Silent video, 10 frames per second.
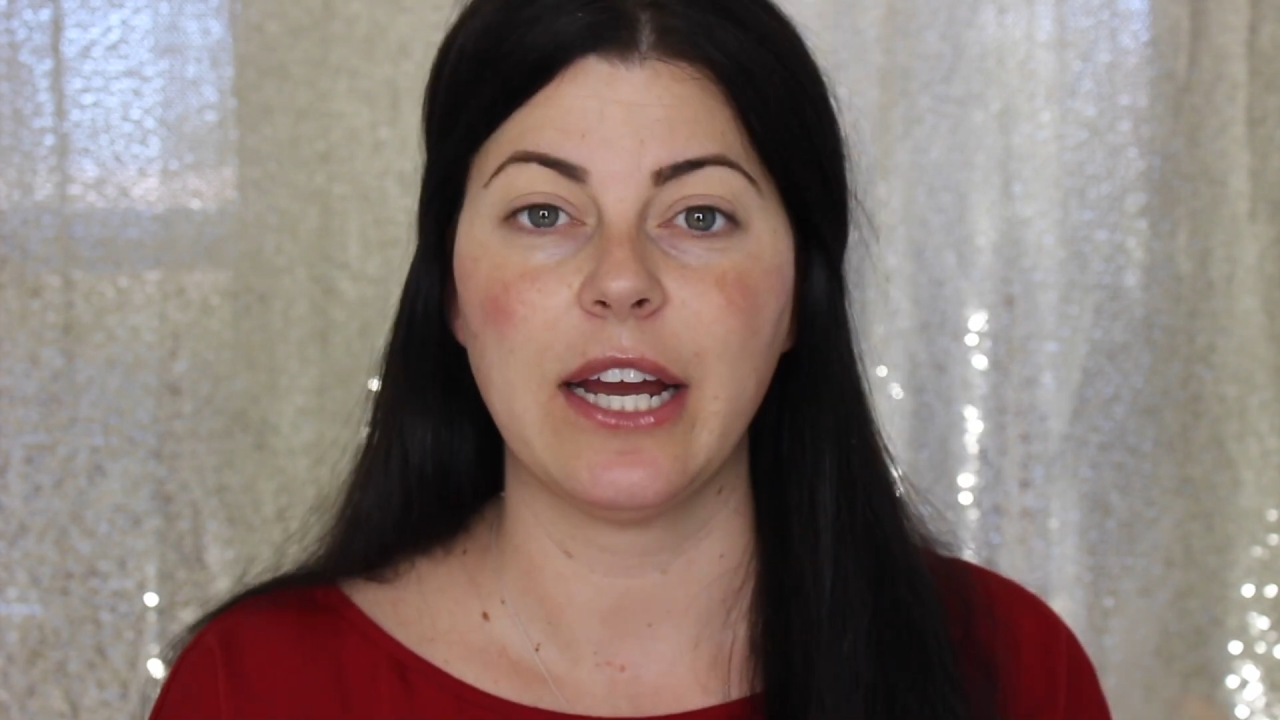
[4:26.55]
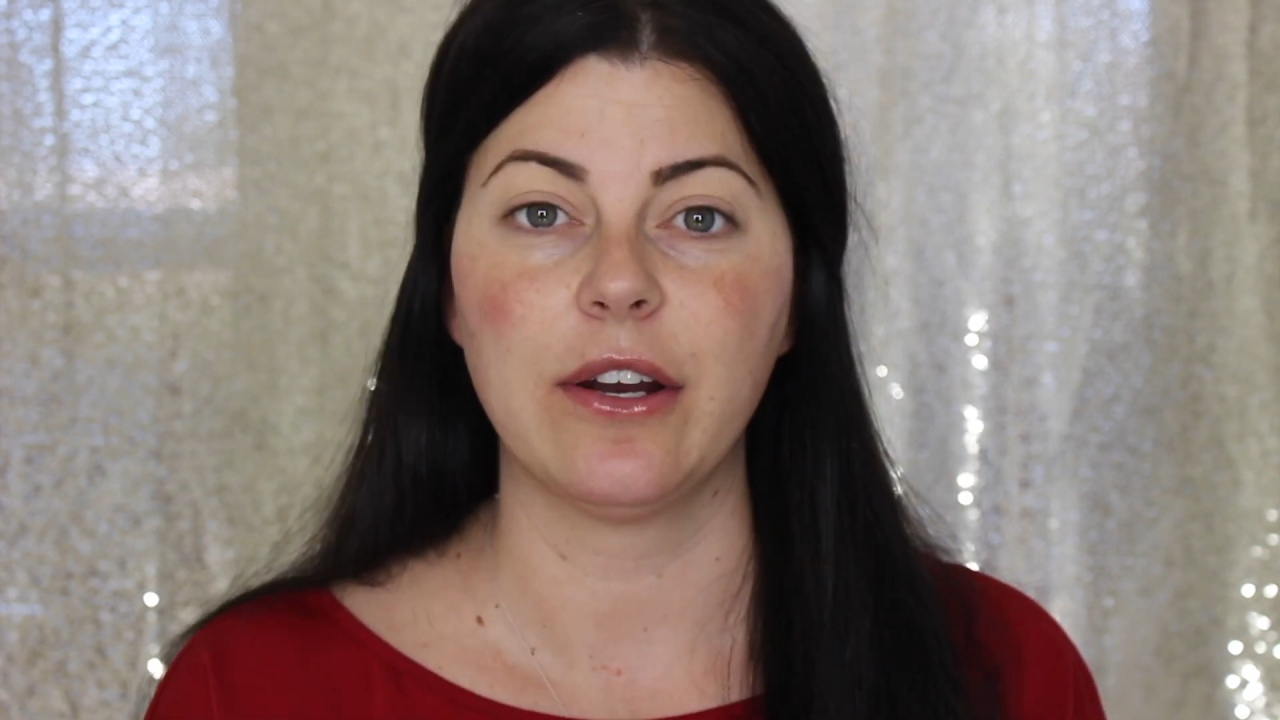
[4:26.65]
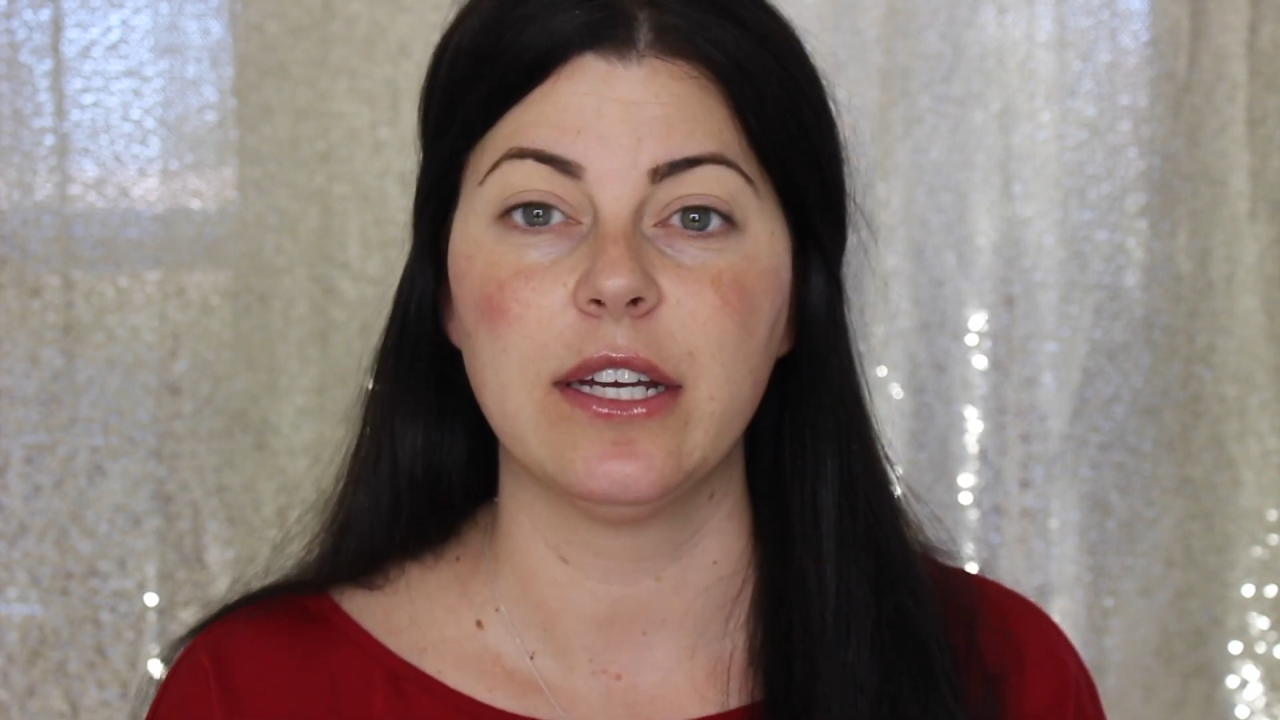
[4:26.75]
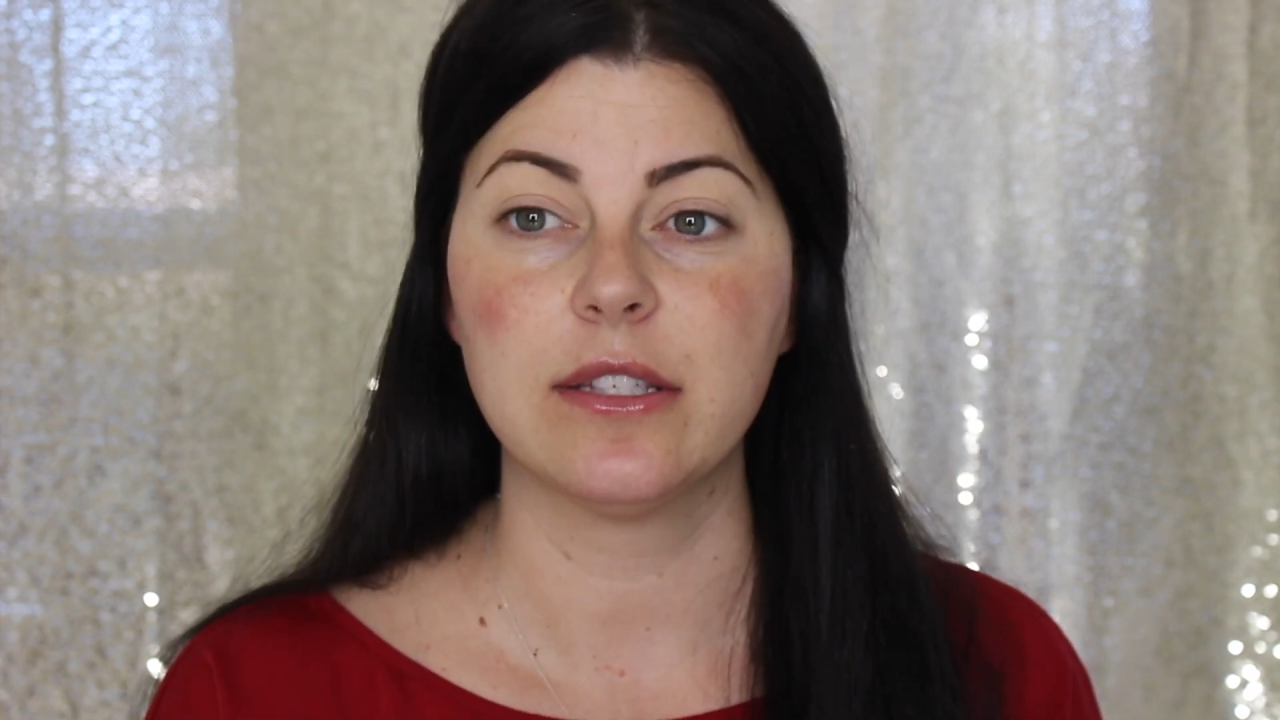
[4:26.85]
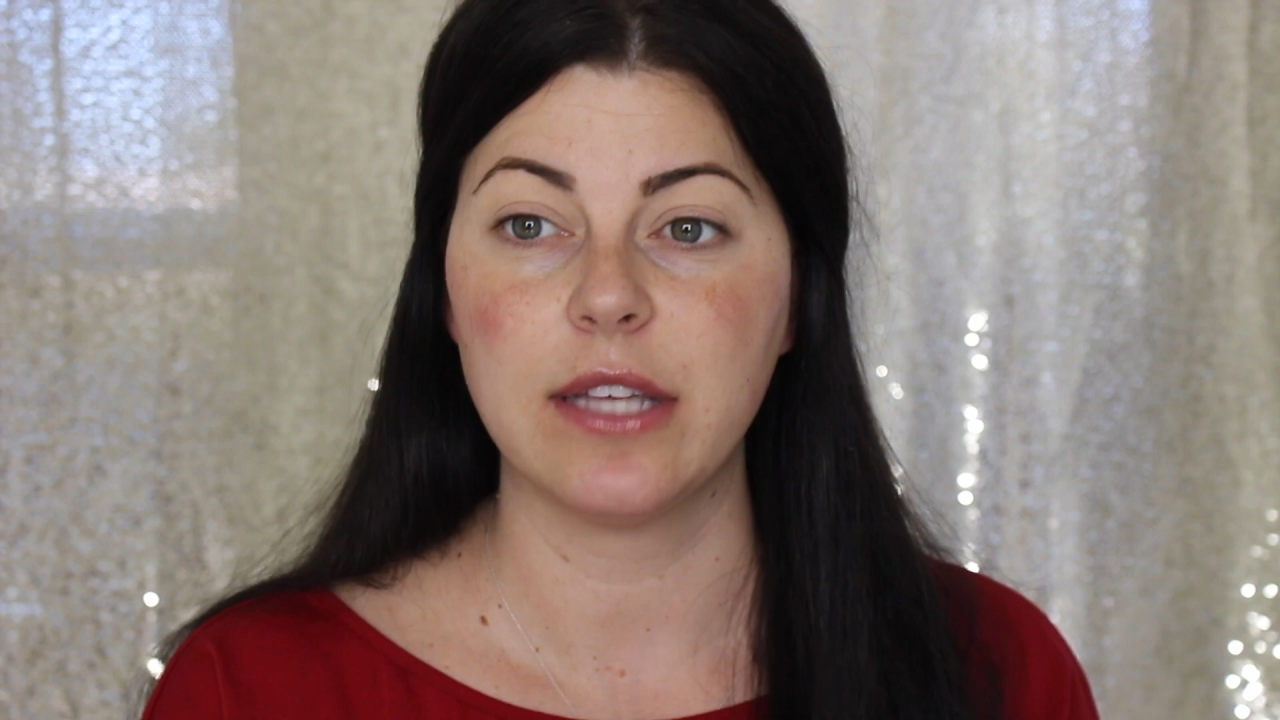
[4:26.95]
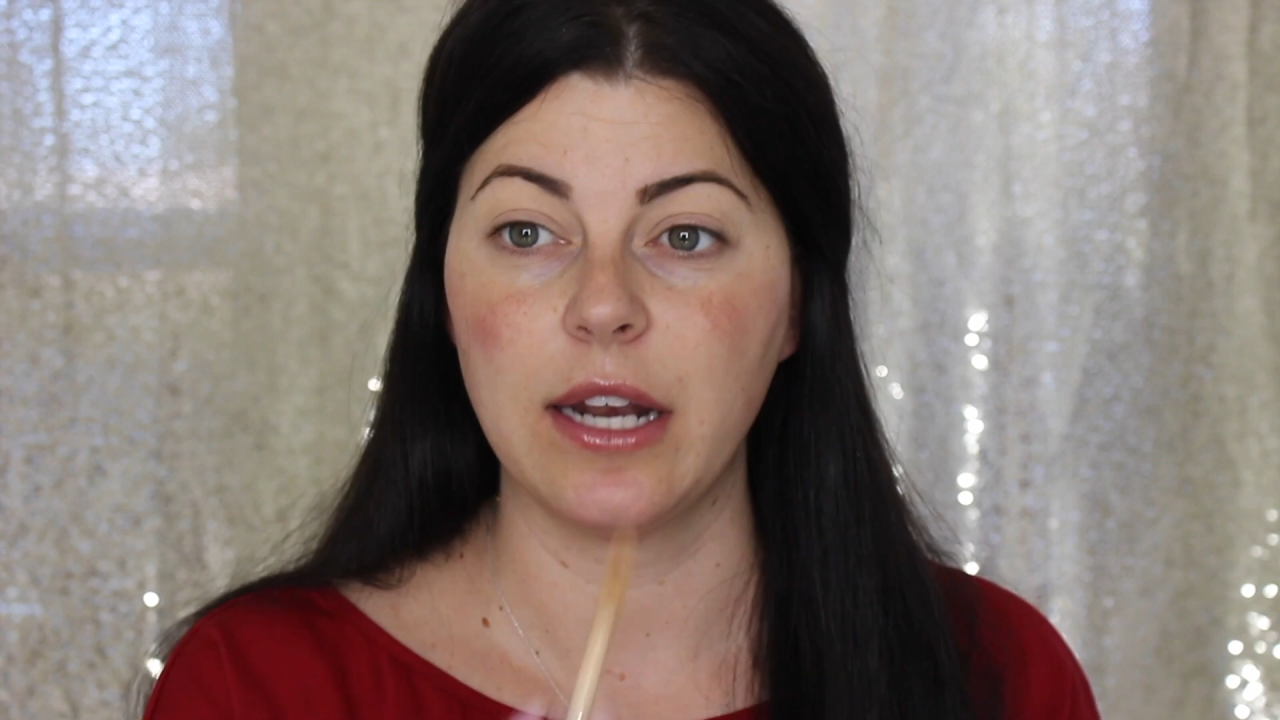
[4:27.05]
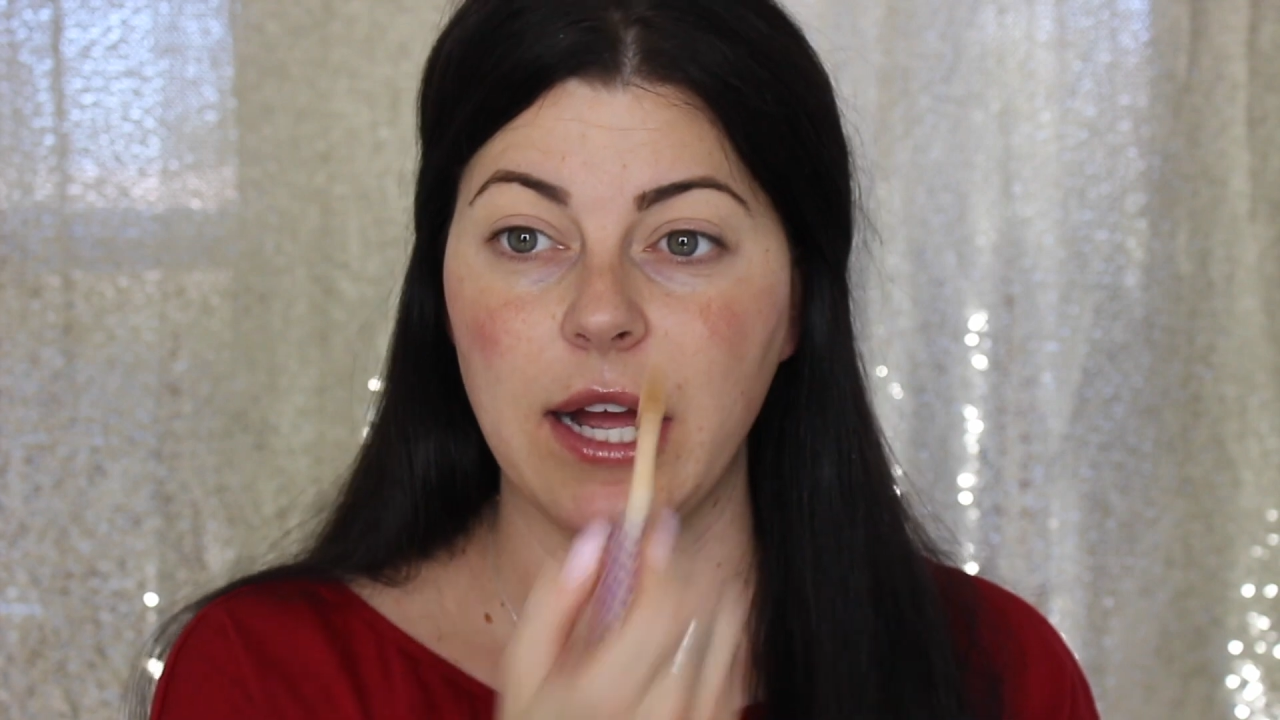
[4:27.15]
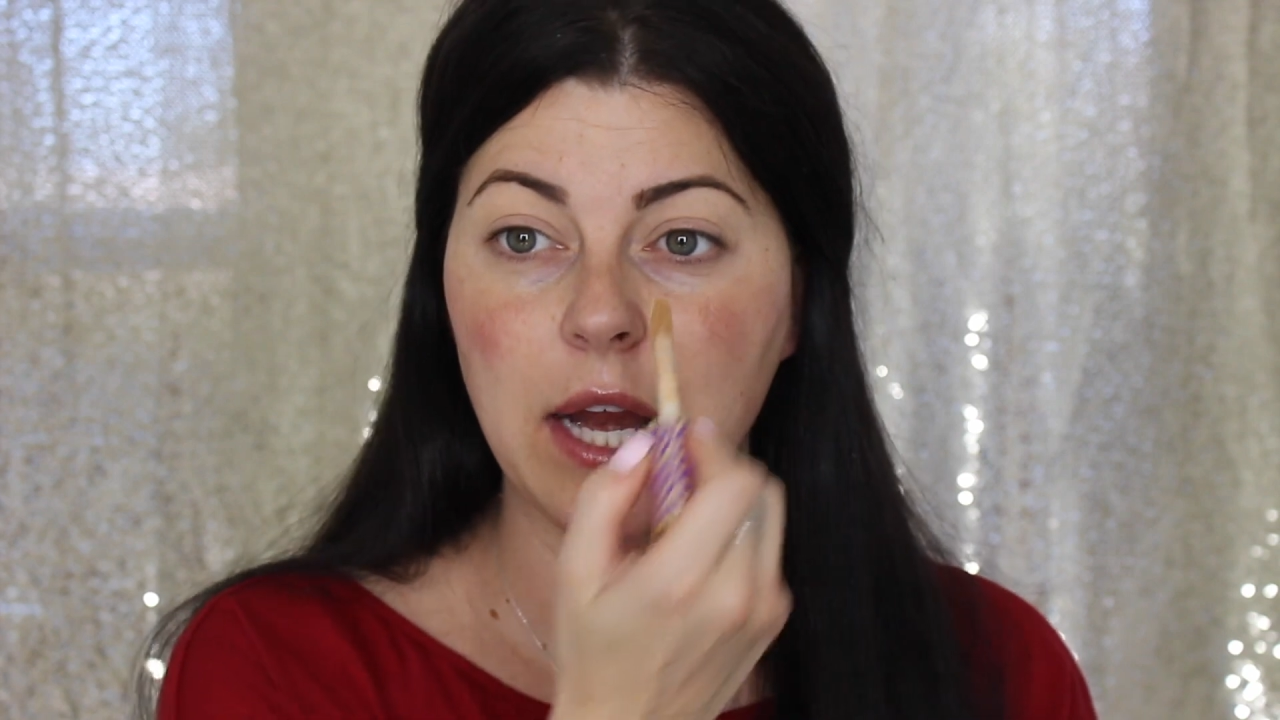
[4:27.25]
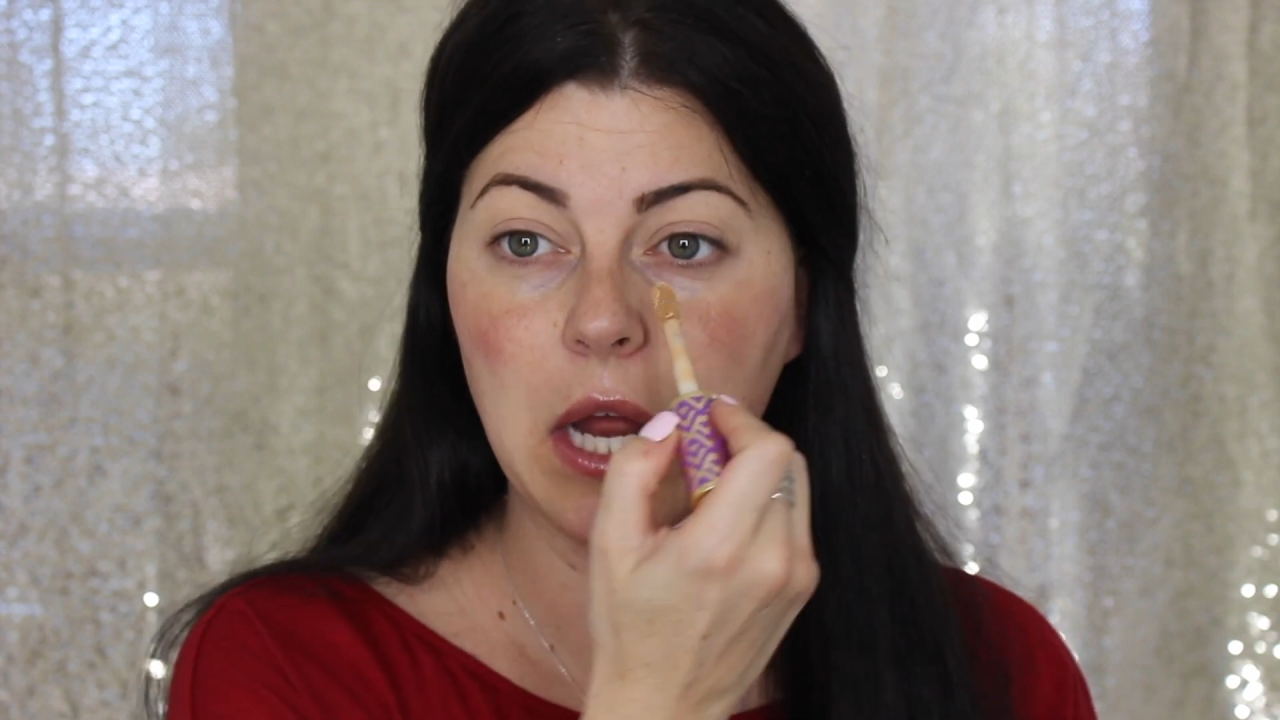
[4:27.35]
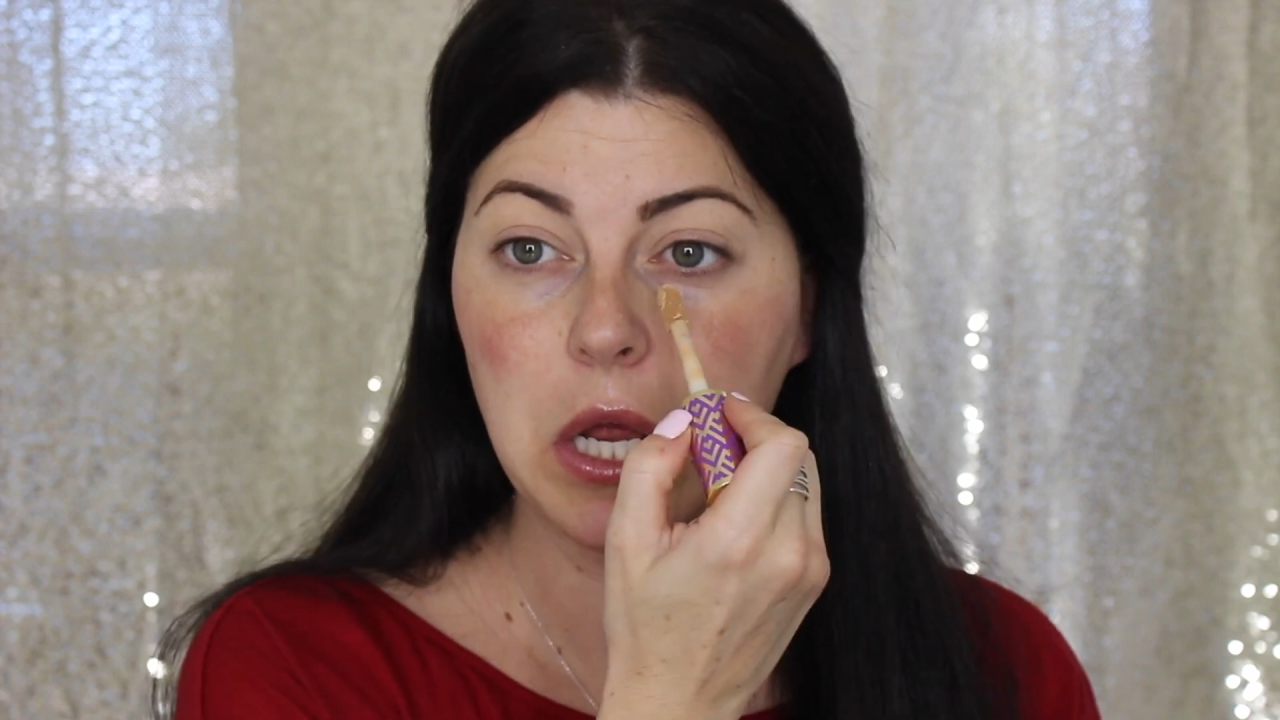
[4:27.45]
areas that
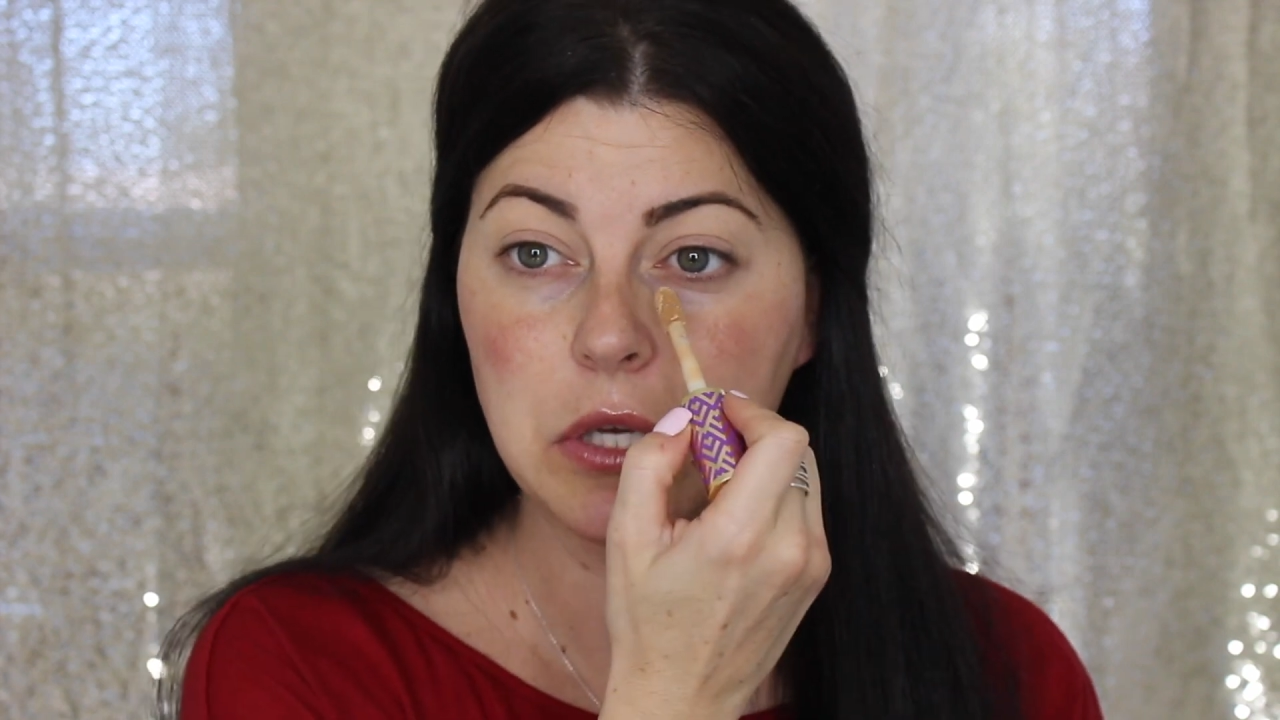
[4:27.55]
I